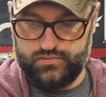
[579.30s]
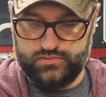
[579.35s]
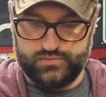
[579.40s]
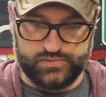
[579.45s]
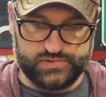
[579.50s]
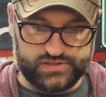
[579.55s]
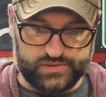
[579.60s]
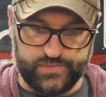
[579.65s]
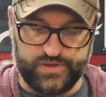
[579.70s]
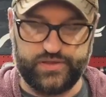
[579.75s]

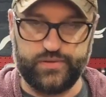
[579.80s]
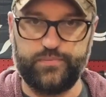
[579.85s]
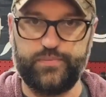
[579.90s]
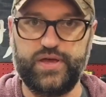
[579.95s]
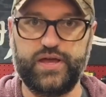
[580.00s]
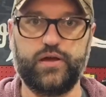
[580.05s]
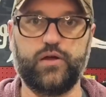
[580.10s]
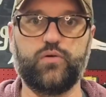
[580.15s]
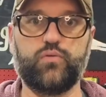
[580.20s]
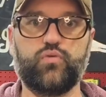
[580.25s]
some of the
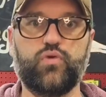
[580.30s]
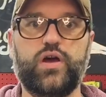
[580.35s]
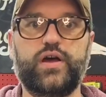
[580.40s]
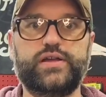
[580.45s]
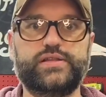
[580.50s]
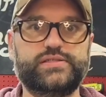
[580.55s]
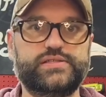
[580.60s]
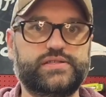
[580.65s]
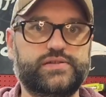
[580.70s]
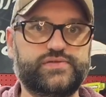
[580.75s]
bigger
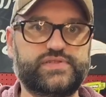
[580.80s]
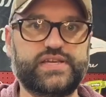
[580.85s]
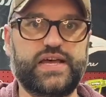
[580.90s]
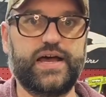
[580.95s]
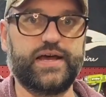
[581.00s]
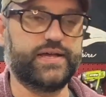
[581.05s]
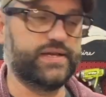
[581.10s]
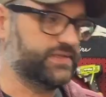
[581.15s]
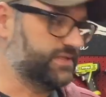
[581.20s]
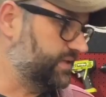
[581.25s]
runs of
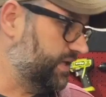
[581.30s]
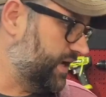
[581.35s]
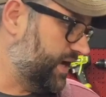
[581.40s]
sockets that